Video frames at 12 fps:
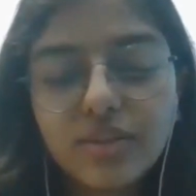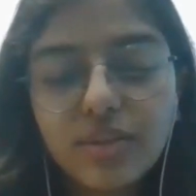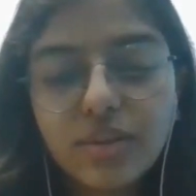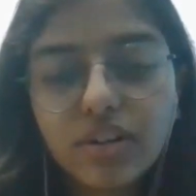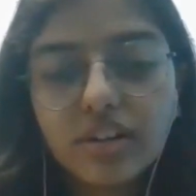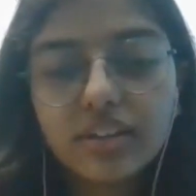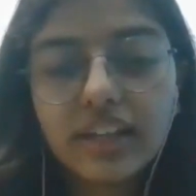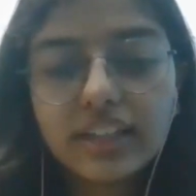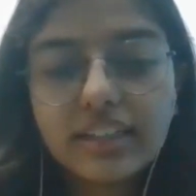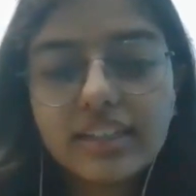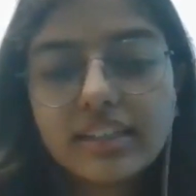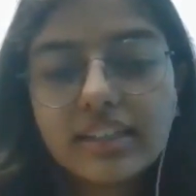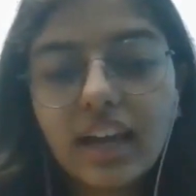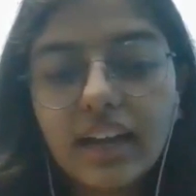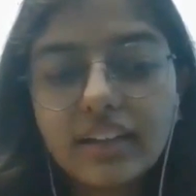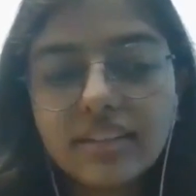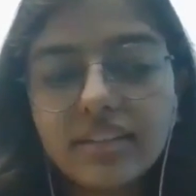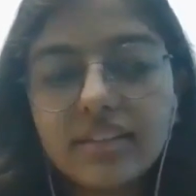So that is,
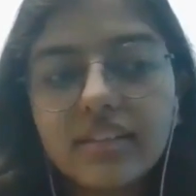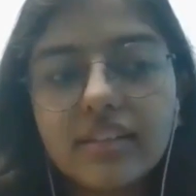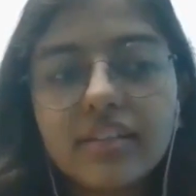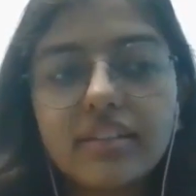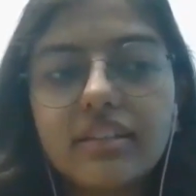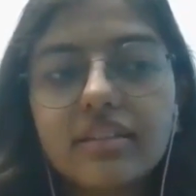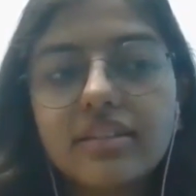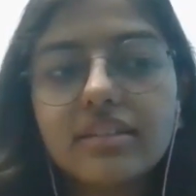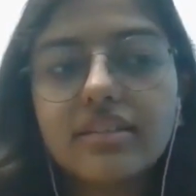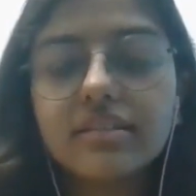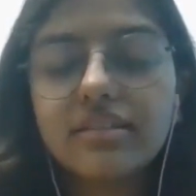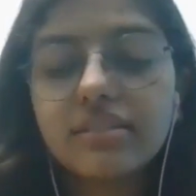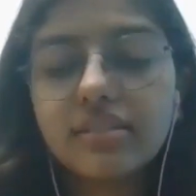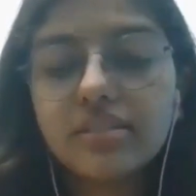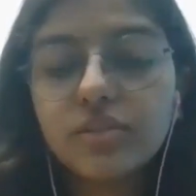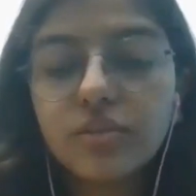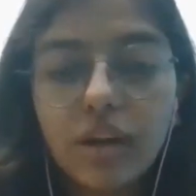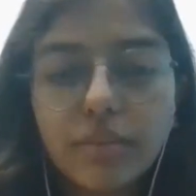can the
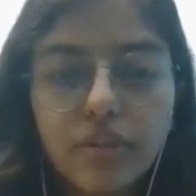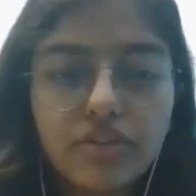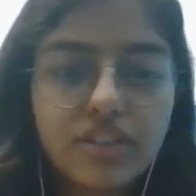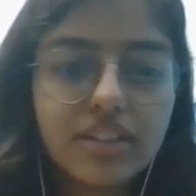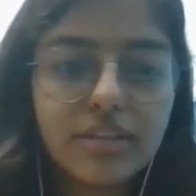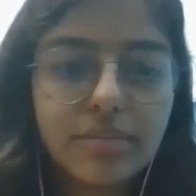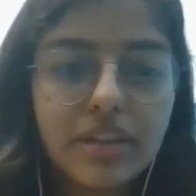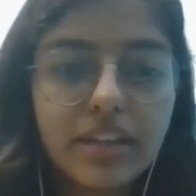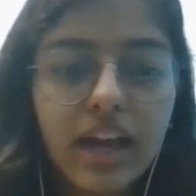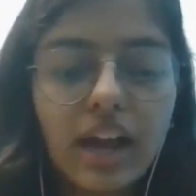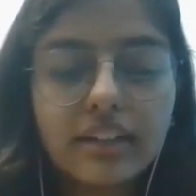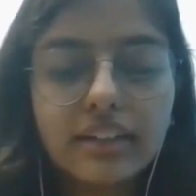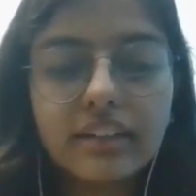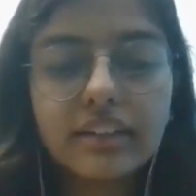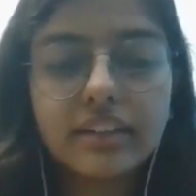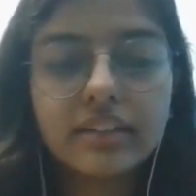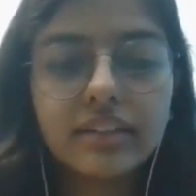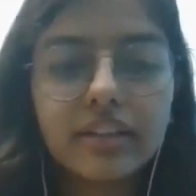Sura projects be
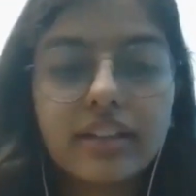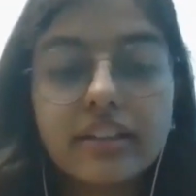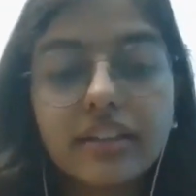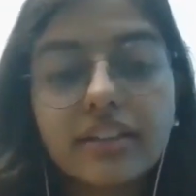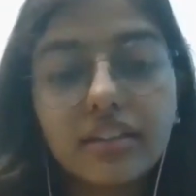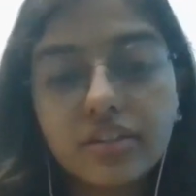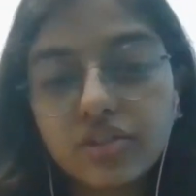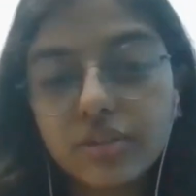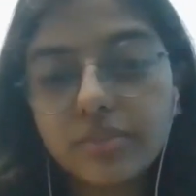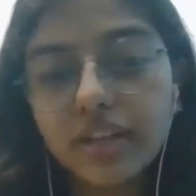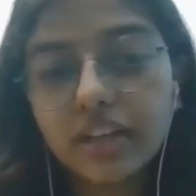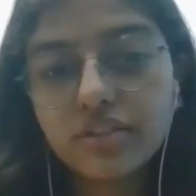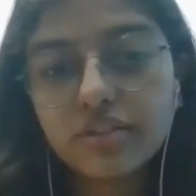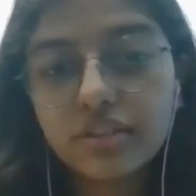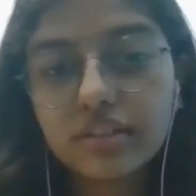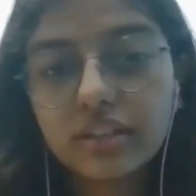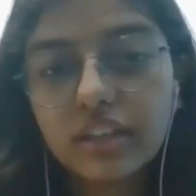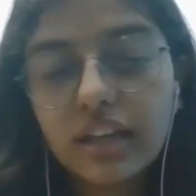added in the internship
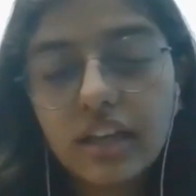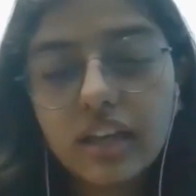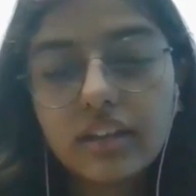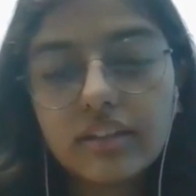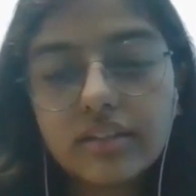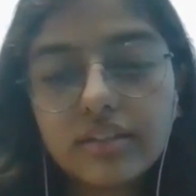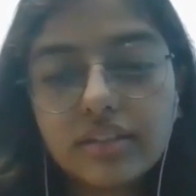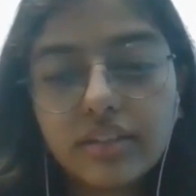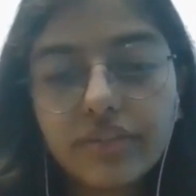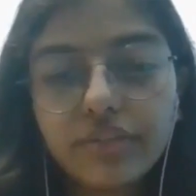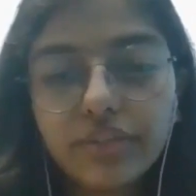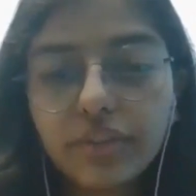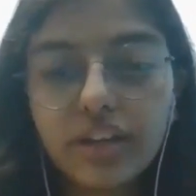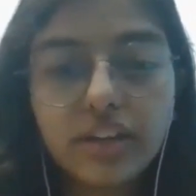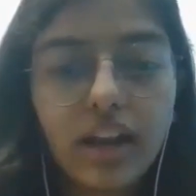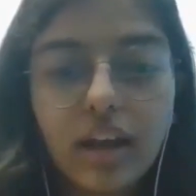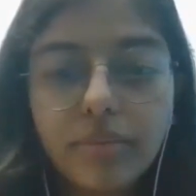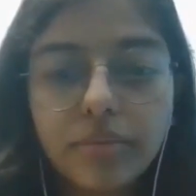section? If you
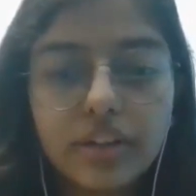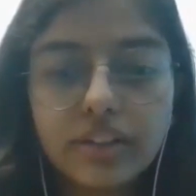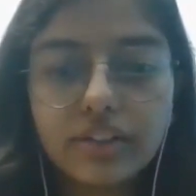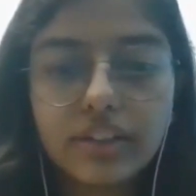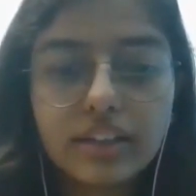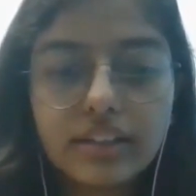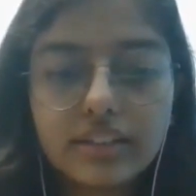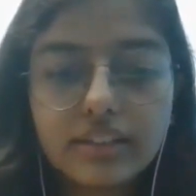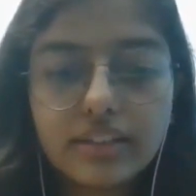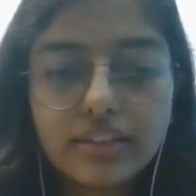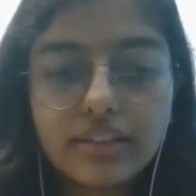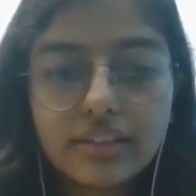can elaborate on that.